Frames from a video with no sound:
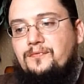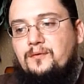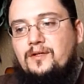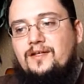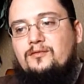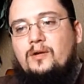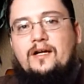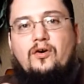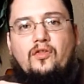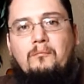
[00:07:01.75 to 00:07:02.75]
really is what I
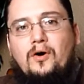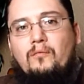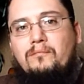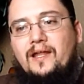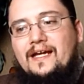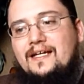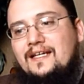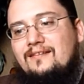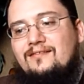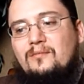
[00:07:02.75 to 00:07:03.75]
call the malt blanket.
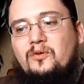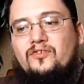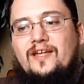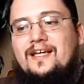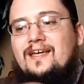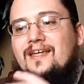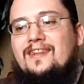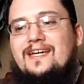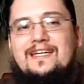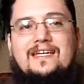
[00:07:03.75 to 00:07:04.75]
It's almost like
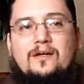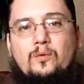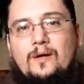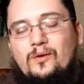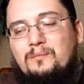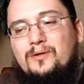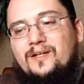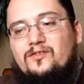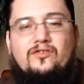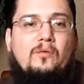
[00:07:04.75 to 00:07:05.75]
they can get away with
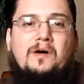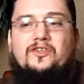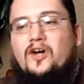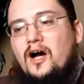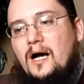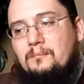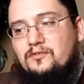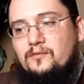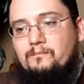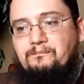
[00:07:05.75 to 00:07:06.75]
putting so much
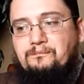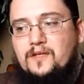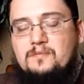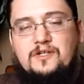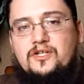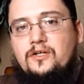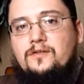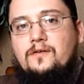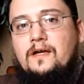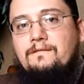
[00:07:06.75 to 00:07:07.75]
hops,
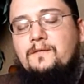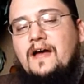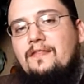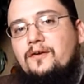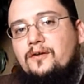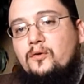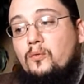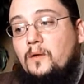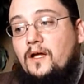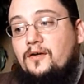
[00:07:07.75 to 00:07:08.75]
especially if you've had their
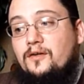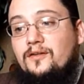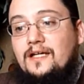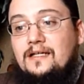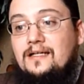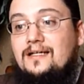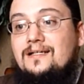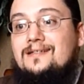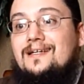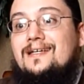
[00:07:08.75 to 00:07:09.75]
normal Unearthly.
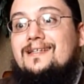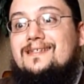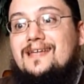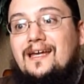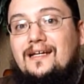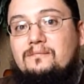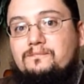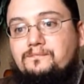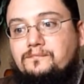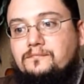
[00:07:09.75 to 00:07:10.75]
It's like insane.
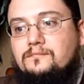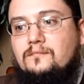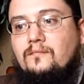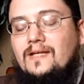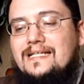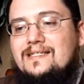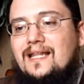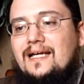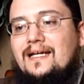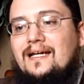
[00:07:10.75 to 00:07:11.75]
It's
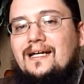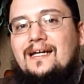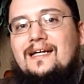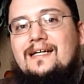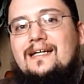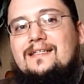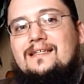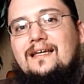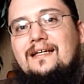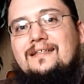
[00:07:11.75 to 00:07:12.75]
like
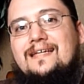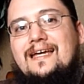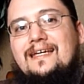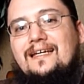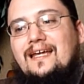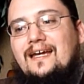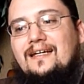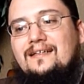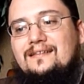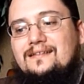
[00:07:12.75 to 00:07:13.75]
taking a